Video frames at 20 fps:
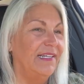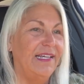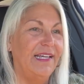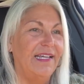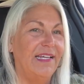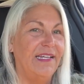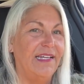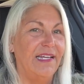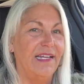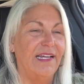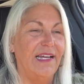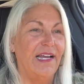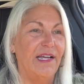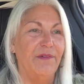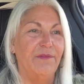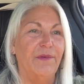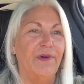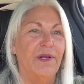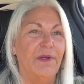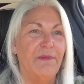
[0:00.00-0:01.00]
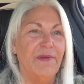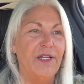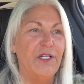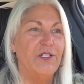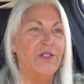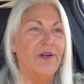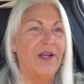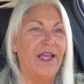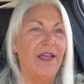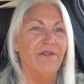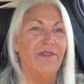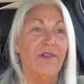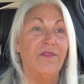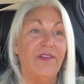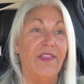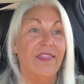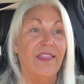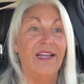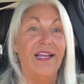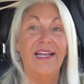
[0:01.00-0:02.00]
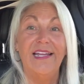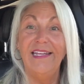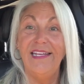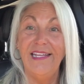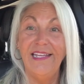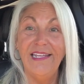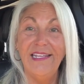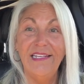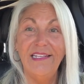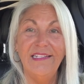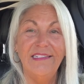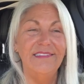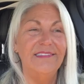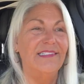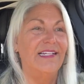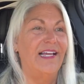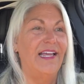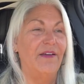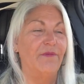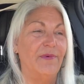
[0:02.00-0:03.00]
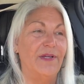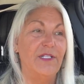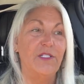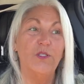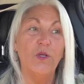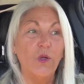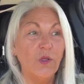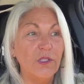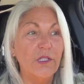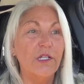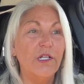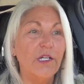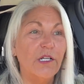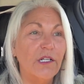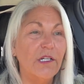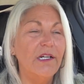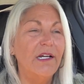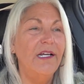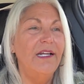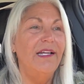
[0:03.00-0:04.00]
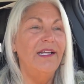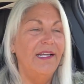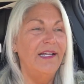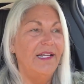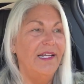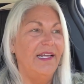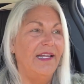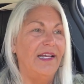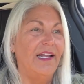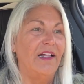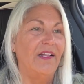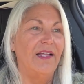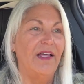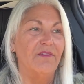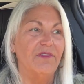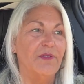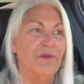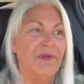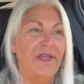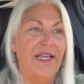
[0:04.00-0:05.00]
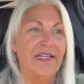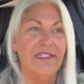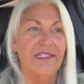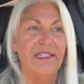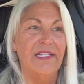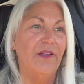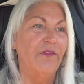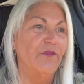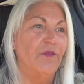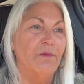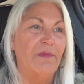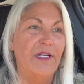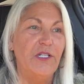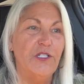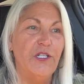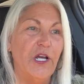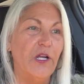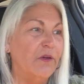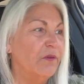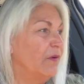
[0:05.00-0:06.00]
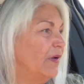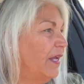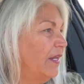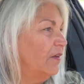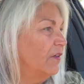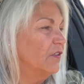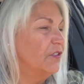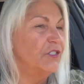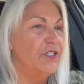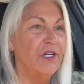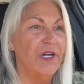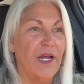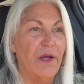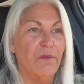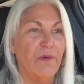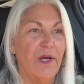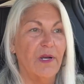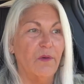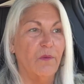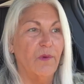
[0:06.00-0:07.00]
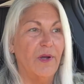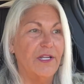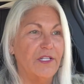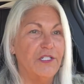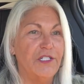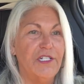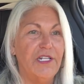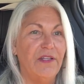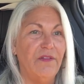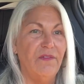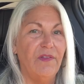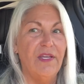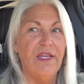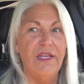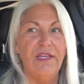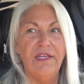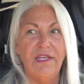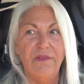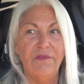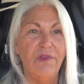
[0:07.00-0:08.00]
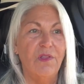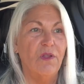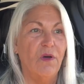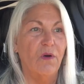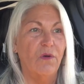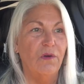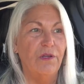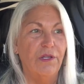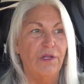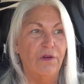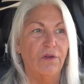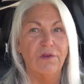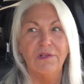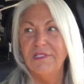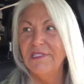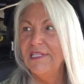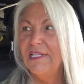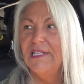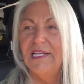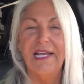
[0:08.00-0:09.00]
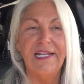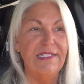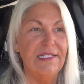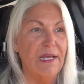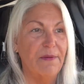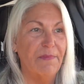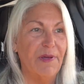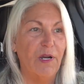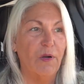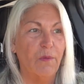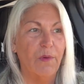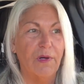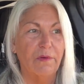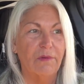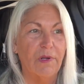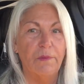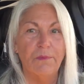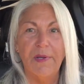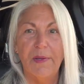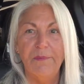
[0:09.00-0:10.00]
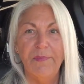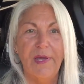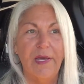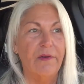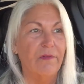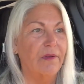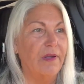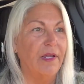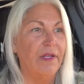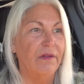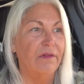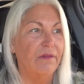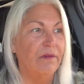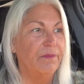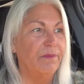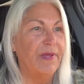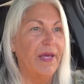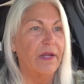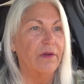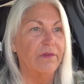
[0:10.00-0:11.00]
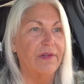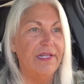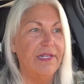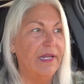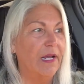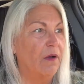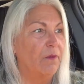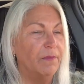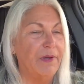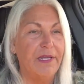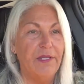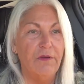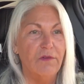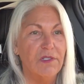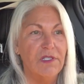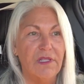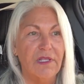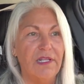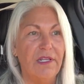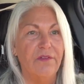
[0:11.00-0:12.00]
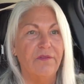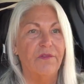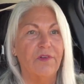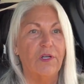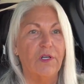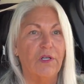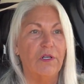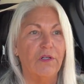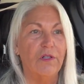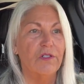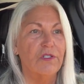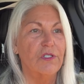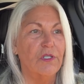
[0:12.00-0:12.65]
And I want to make sure I have everything I need. I have my solar, and I'll have some gasoline for my generator should I want to watch TV, even though, you know, because at nighttime I don't want to run my battery down by using the inverter.